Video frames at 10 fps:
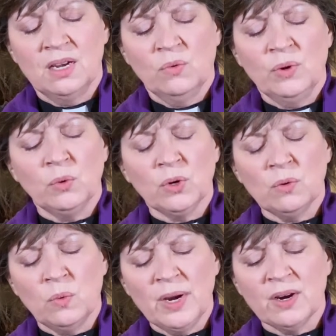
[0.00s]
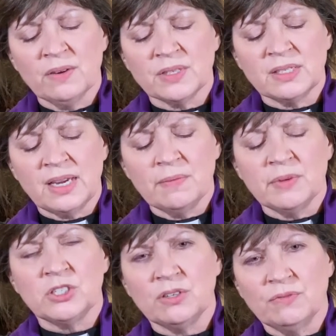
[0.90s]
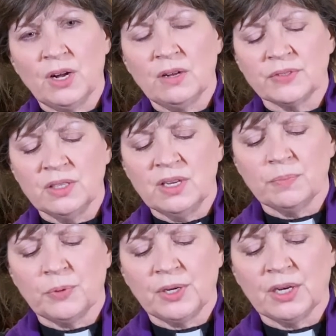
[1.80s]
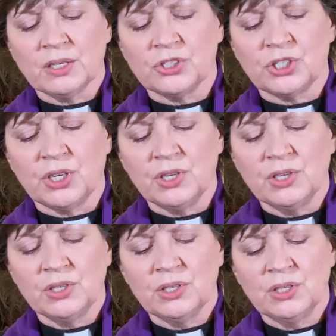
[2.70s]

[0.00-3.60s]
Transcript: When we're aware of the damage involved in their production,